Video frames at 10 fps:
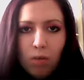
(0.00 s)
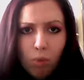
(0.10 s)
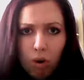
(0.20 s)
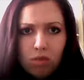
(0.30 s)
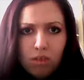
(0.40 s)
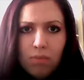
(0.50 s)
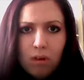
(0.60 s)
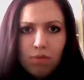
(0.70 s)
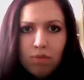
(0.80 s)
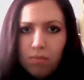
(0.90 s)
What's the
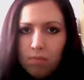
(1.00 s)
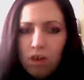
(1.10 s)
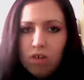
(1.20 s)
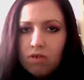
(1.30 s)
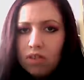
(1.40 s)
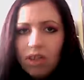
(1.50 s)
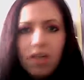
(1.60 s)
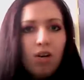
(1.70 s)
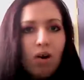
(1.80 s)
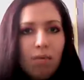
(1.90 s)
murderer? The murderer is
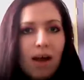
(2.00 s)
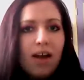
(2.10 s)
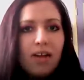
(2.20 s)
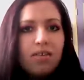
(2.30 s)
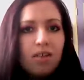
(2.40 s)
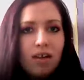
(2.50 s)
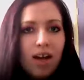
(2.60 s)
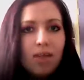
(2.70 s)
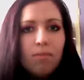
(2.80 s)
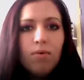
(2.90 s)
clearly not a man. It's an
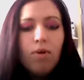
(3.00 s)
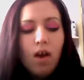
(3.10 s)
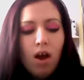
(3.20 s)
animal.